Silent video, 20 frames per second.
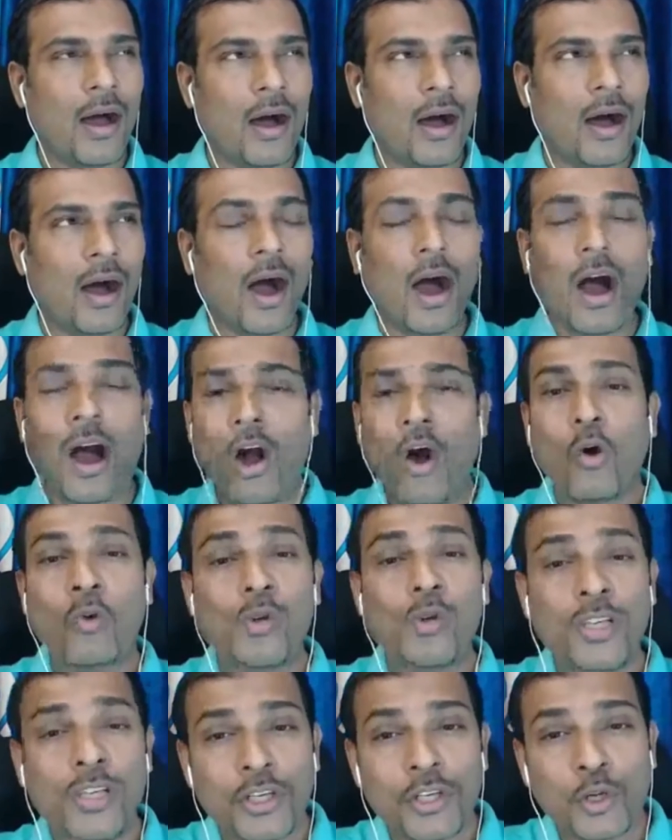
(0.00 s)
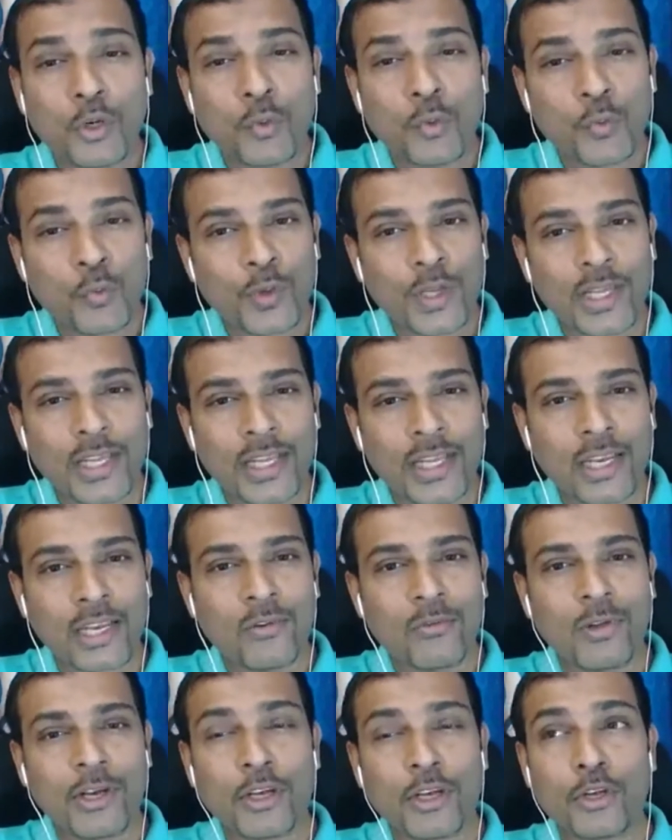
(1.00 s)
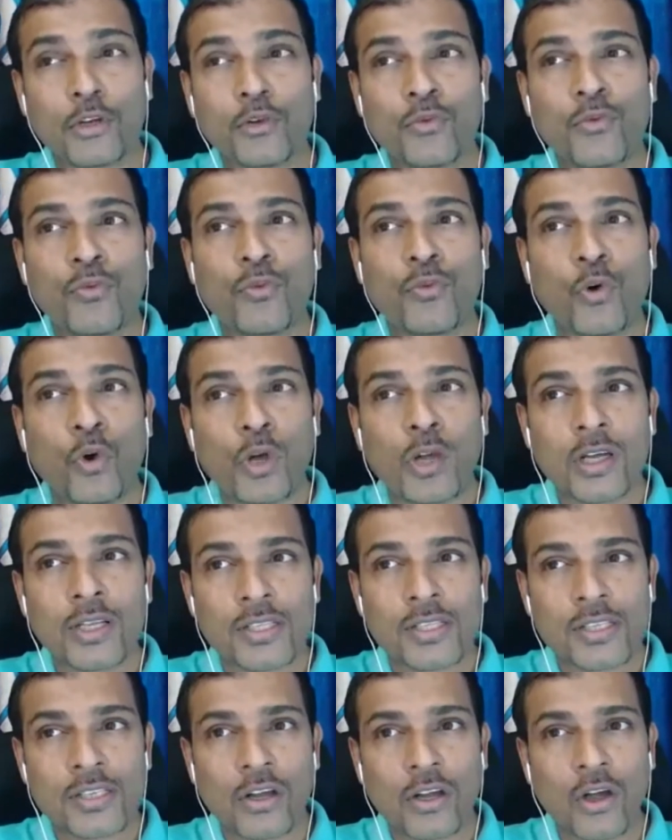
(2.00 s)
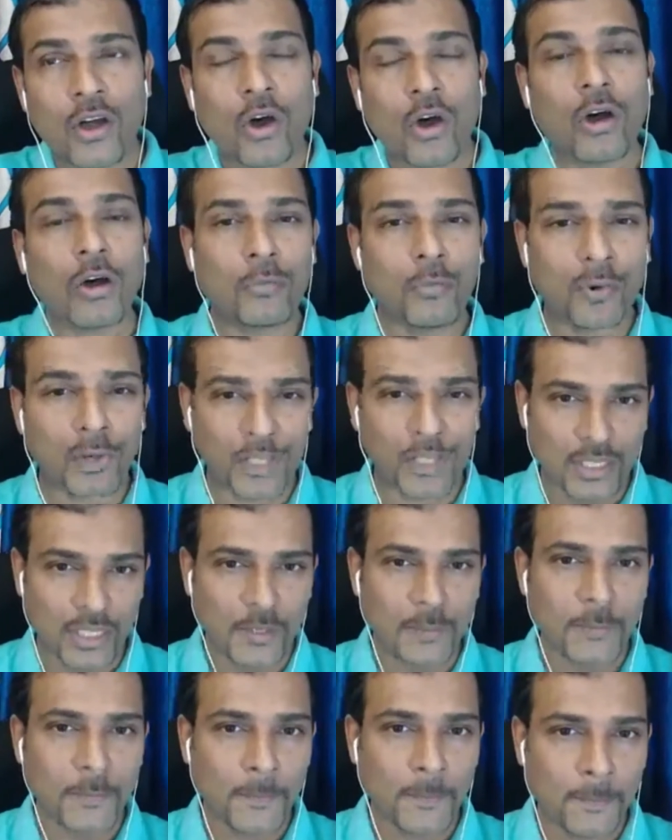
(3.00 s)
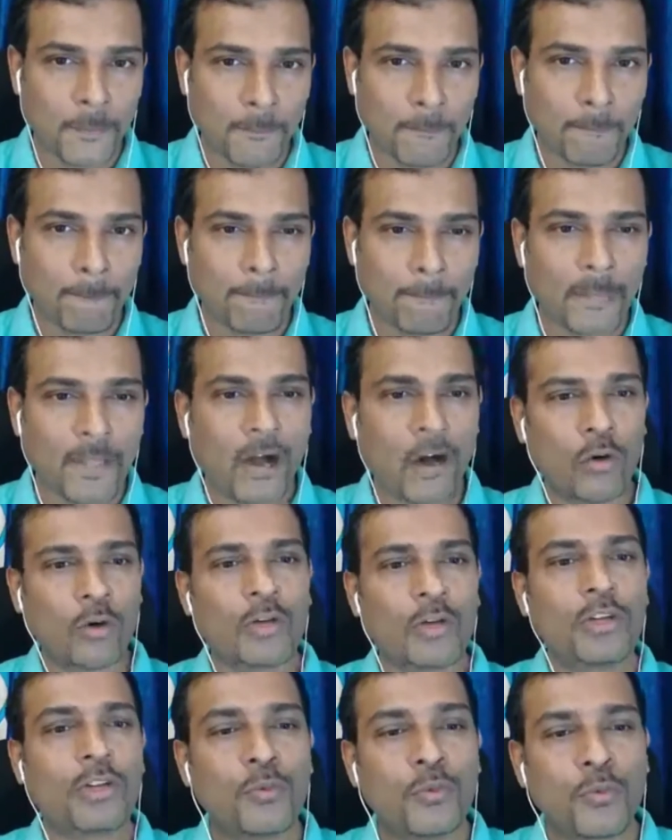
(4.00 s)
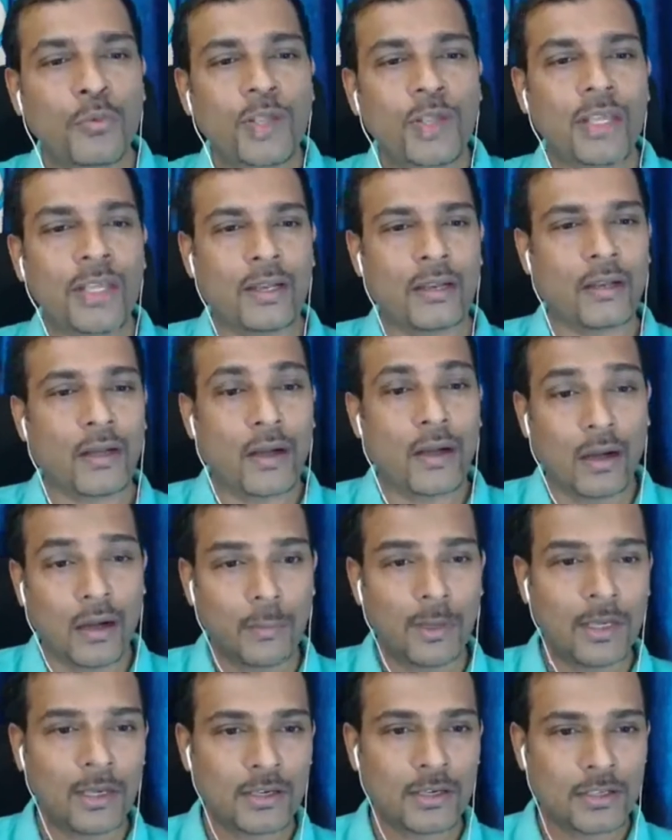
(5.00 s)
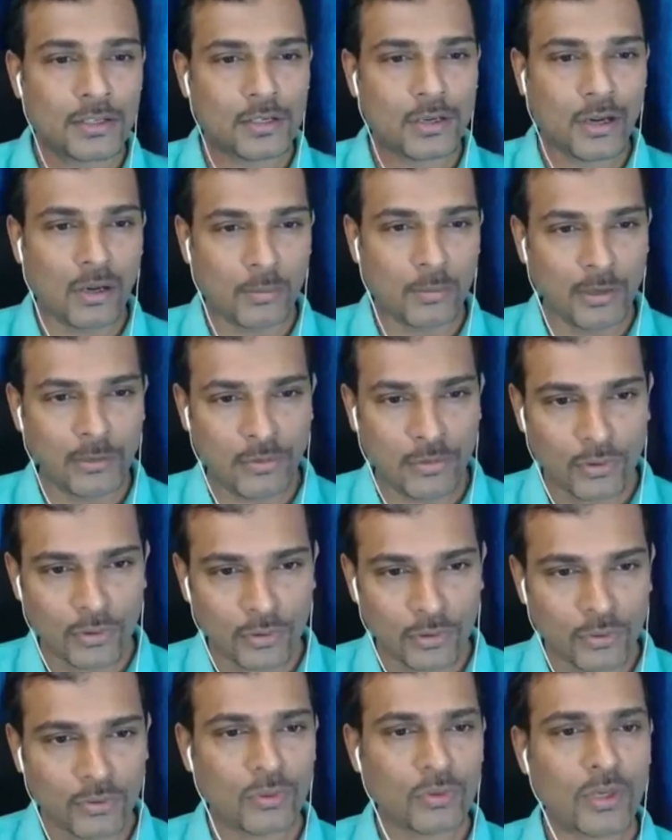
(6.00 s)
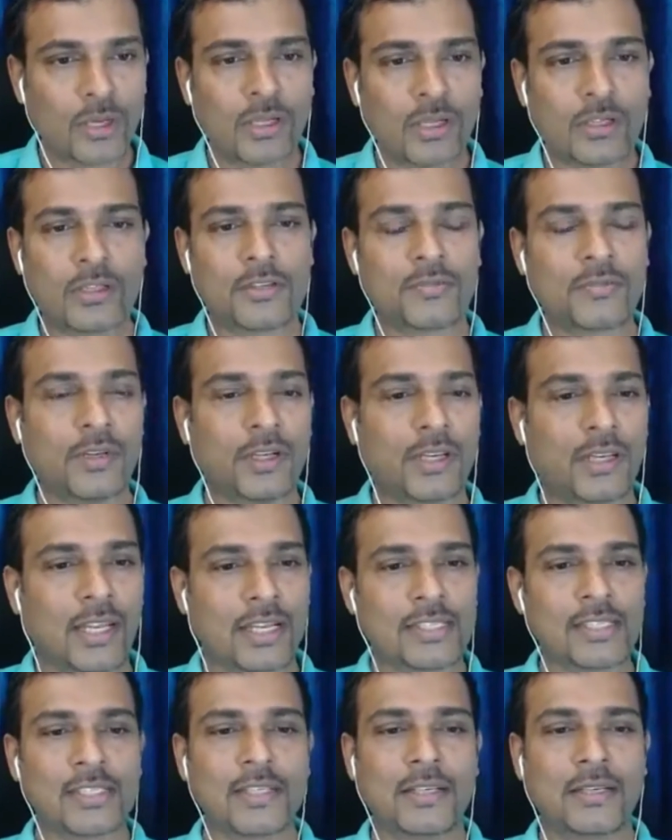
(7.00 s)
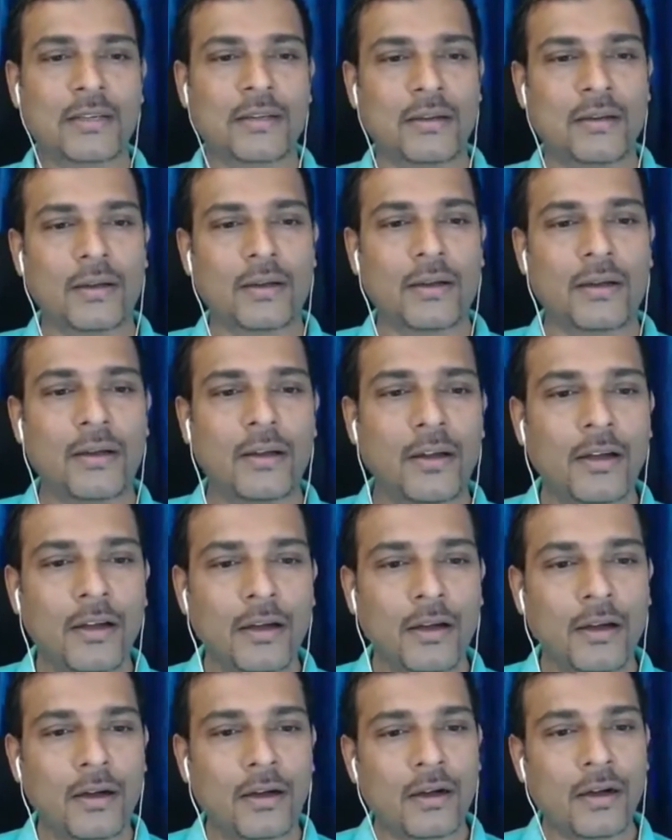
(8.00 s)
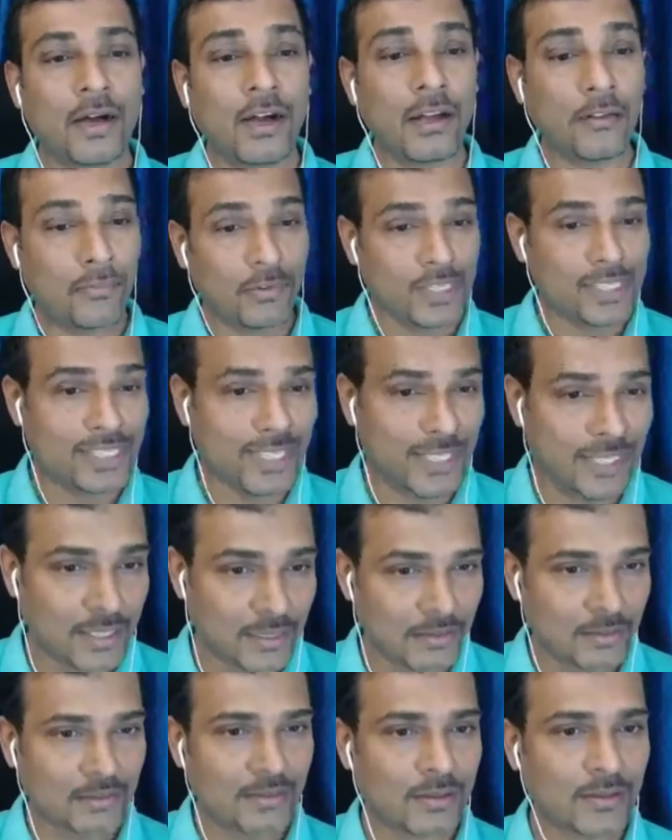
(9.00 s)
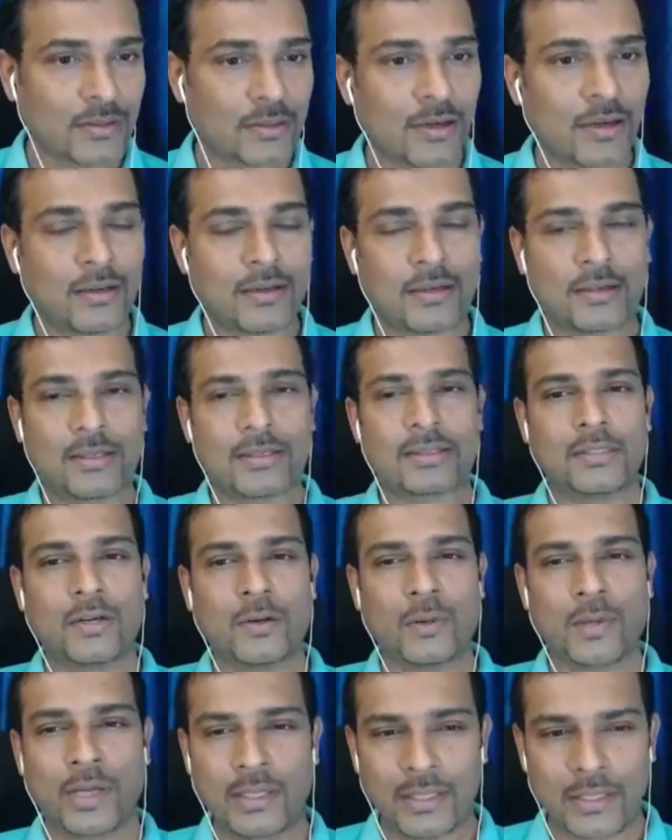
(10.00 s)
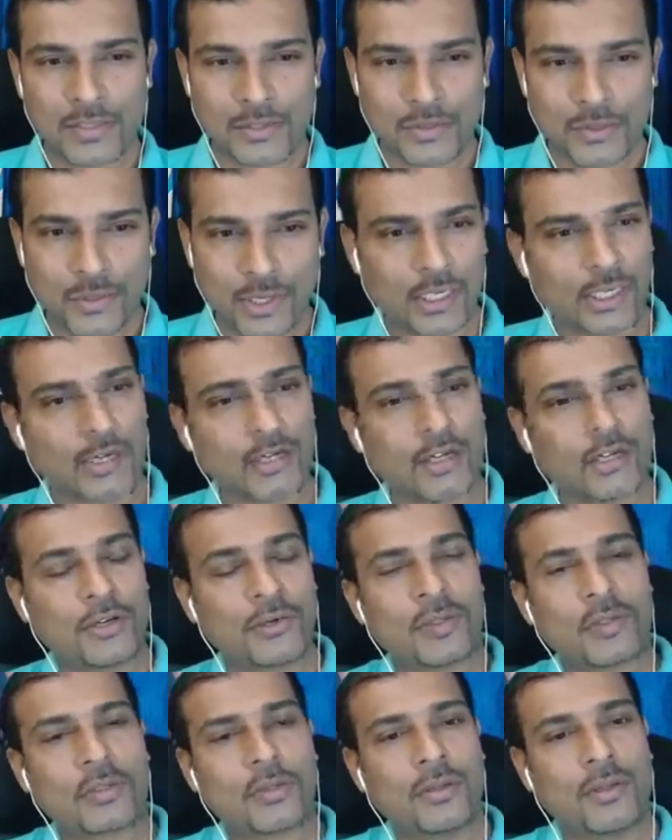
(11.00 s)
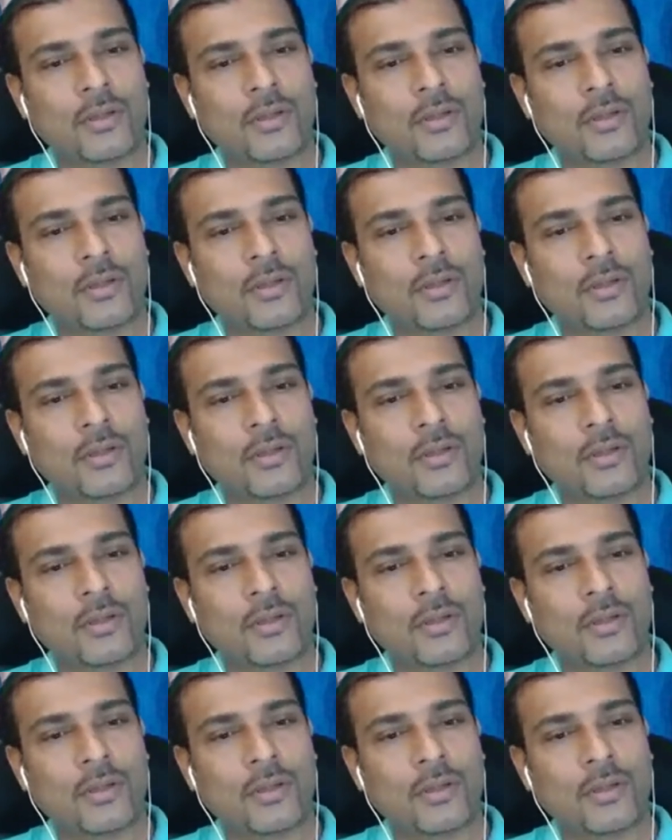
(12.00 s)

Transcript: How did you feel when you focused on breathing? How did you feel? Calming? It is calming for you. Okay, that's fantastic. I felt settled. Okay, that's great, Anirudh.